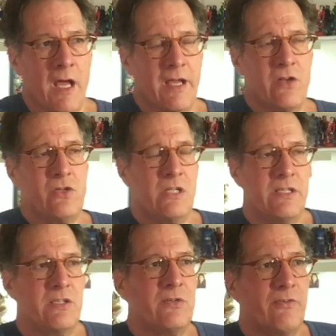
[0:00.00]
I usually
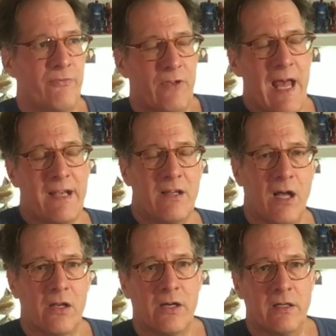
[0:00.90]
do the flat
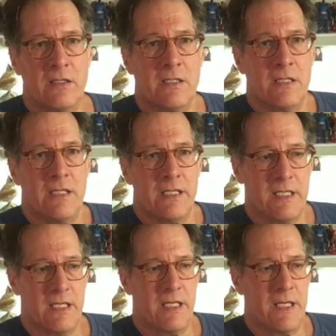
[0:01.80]
color
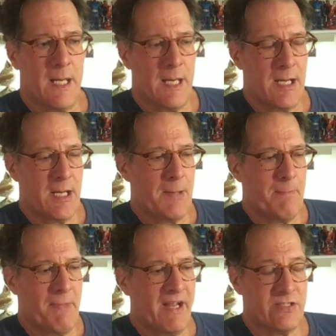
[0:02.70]
in
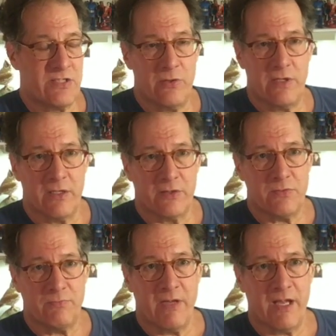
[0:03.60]
Manga
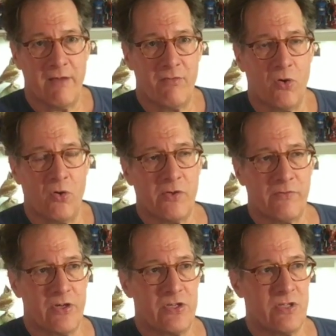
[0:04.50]
Studios. I have an older
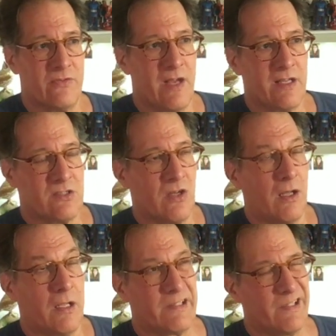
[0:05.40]
version of that. It's
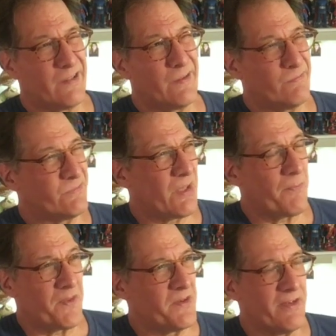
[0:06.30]
called
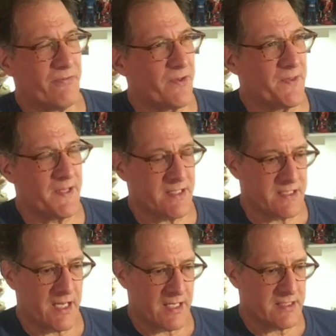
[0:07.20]
something different these
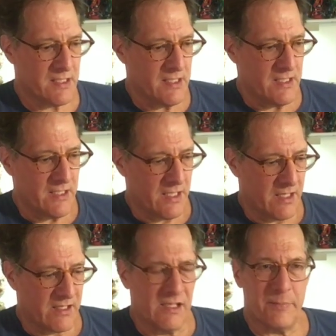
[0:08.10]
days.
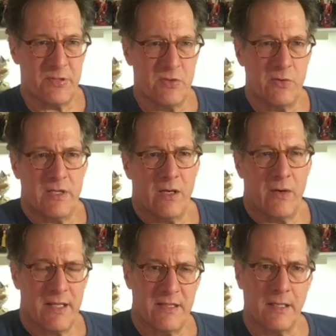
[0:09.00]
Clip Studio,
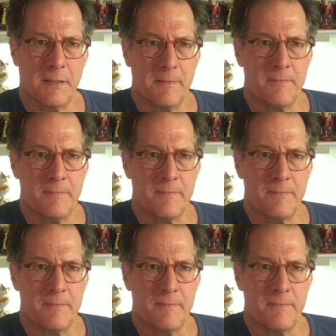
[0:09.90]
I think.